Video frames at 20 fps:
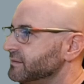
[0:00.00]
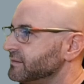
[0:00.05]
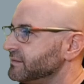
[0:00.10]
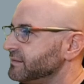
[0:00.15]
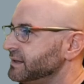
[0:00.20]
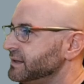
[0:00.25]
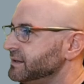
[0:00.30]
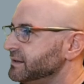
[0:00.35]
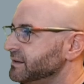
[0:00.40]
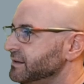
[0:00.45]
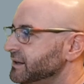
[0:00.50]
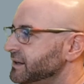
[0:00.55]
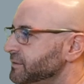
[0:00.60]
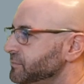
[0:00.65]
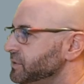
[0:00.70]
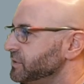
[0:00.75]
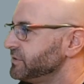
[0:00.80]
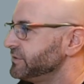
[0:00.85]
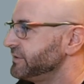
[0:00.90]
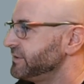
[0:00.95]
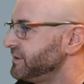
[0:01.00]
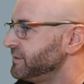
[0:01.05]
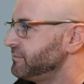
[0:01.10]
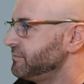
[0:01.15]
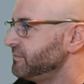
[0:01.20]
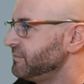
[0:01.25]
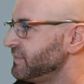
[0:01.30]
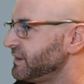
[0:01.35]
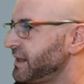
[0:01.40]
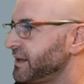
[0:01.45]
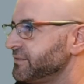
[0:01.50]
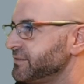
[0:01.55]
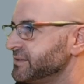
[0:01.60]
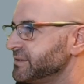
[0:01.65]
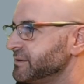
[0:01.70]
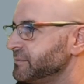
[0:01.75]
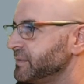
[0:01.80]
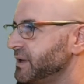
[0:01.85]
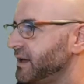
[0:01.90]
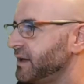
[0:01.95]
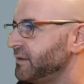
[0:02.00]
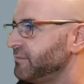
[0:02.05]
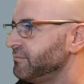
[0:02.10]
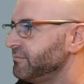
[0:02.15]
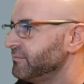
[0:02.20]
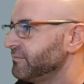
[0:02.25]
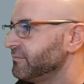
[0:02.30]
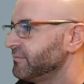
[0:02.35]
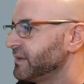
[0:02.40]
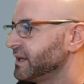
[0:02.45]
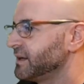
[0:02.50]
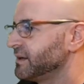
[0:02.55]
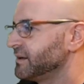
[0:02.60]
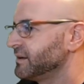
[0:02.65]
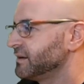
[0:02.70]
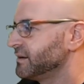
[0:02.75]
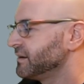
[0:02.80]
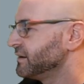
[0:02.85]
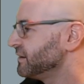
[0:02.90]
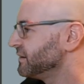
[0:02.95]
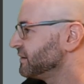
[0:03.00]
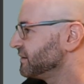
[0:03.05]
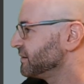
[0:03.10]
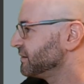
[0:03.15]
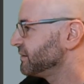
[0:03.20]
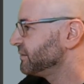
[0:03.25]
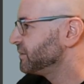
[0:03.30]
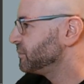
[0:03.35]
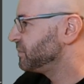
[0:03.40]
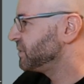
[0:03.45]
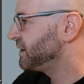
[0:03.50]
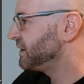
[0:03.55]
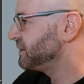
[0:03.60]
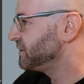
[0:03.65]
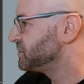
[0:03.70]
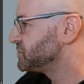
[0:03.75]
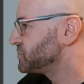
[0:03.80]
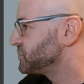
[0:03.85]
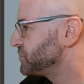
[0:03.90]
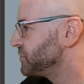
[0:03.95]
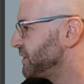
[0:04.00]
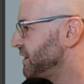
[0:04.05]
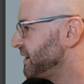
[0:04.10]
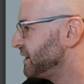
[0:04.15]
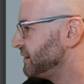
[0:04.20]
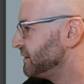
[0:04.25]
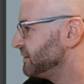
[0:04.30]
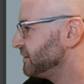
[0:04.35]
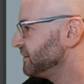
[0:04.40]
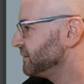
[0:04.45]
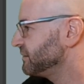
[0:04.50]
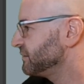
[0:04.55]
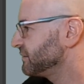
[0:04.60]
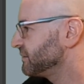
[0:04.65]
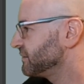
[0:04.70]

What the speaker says: Innkeeper-Sim, life sim game. Let me play the trailer.